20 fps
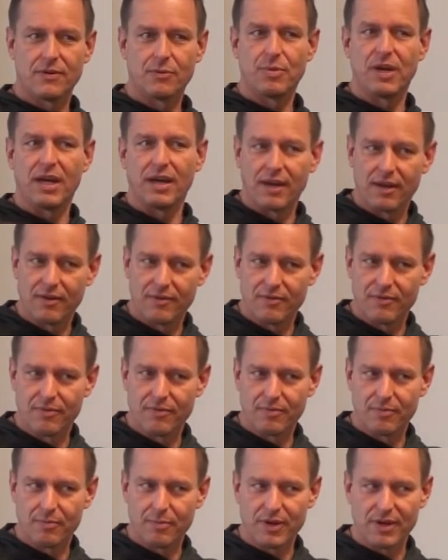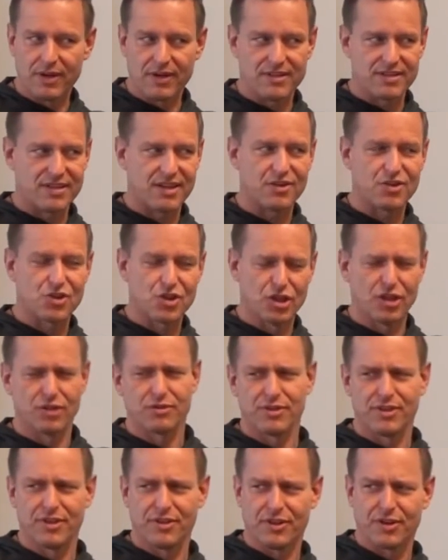is big, because there are
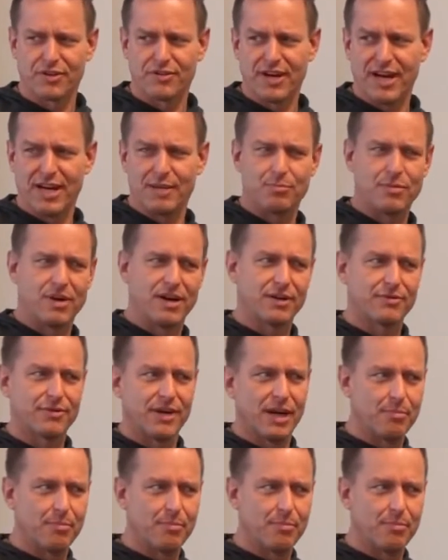children, the grandma,